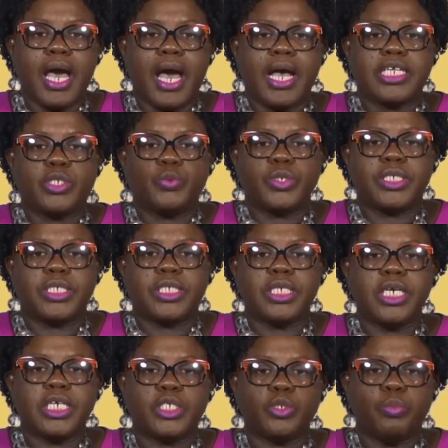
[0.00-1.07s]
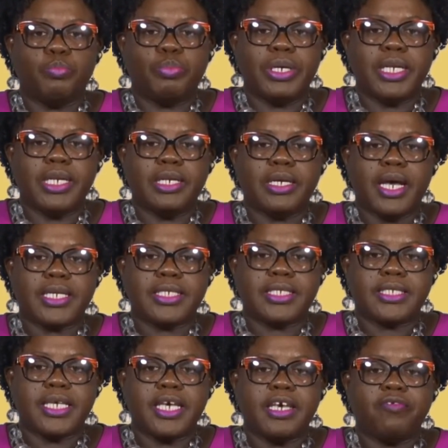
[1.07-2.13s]
as we seek to build a
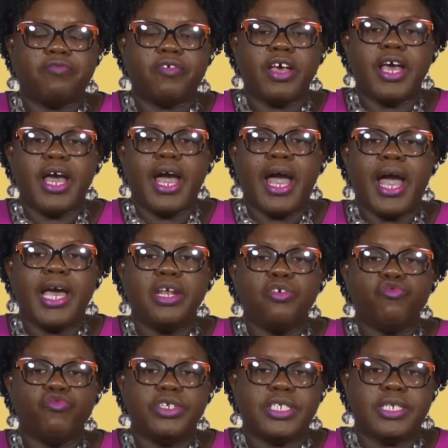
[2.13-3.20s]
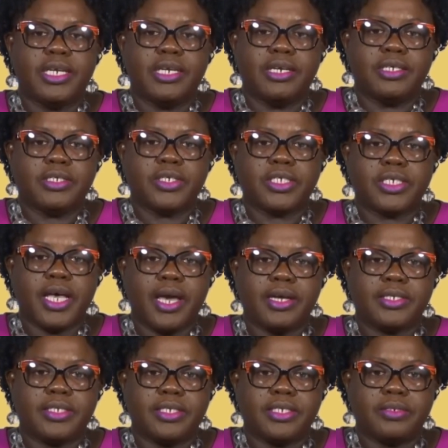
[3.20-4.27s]
safe and resilient
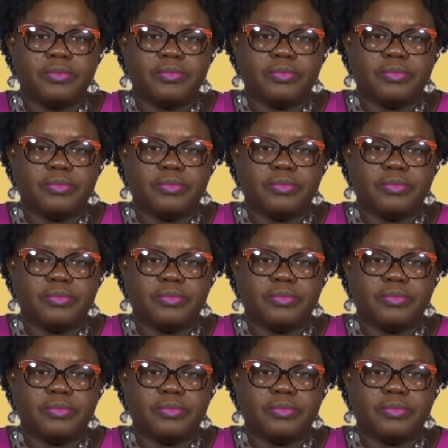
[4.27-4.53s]
society.